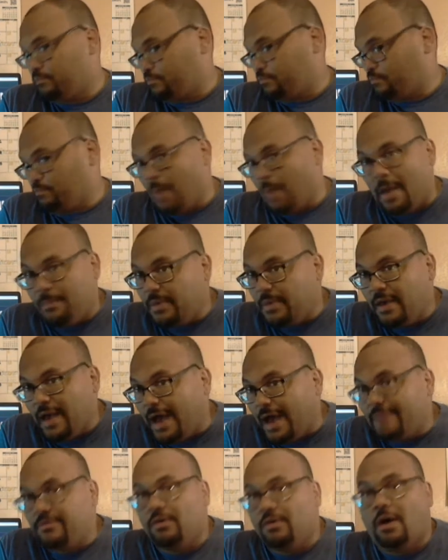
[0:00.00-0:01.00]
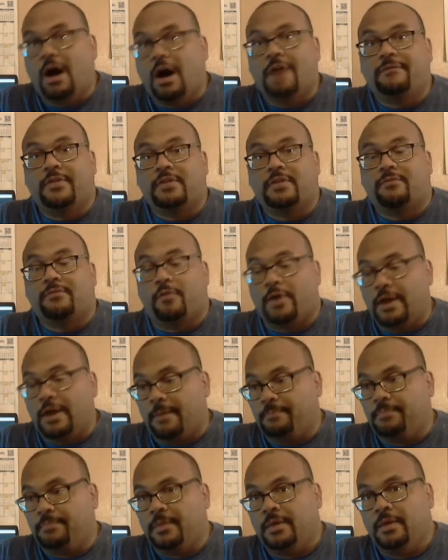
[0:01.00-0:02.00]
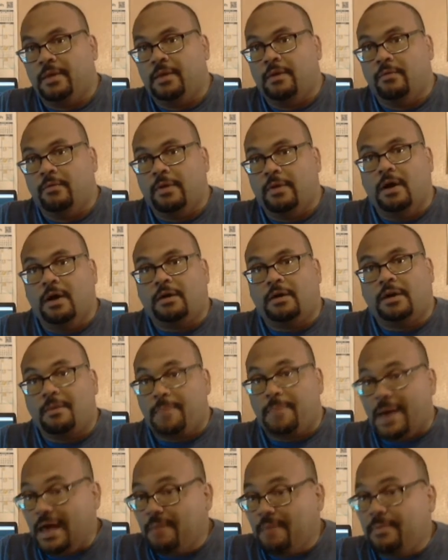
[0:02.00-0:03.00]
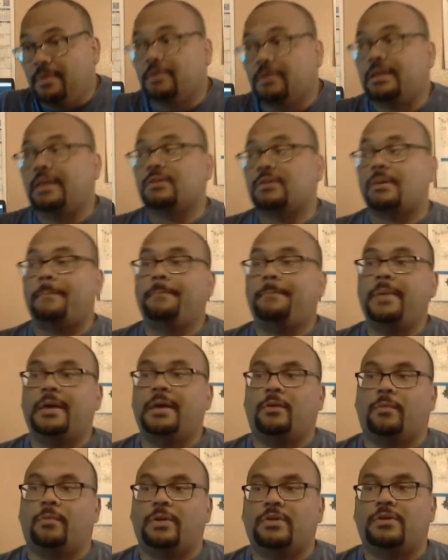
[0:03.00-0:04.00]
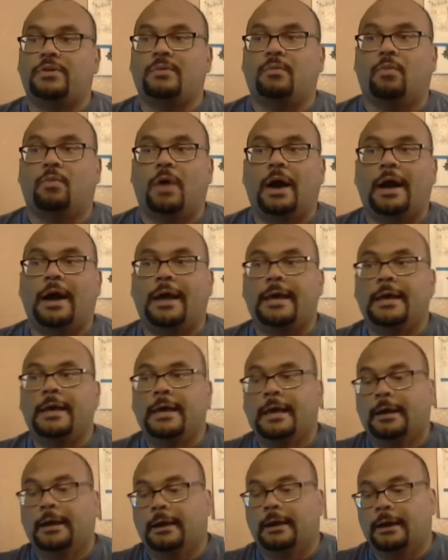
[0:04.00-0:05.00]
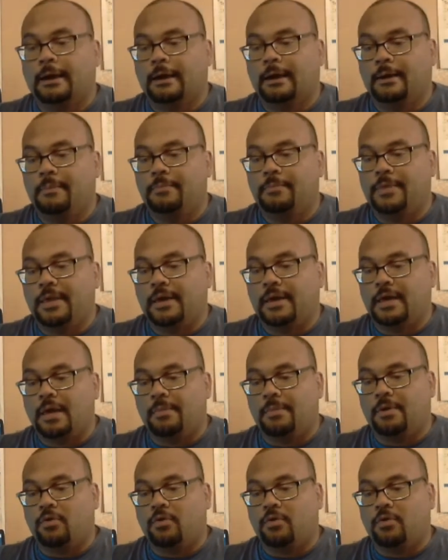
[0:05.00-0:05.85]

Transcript: Might be an ideal offense for him. Well, compatibility is a big reason why of the incumbent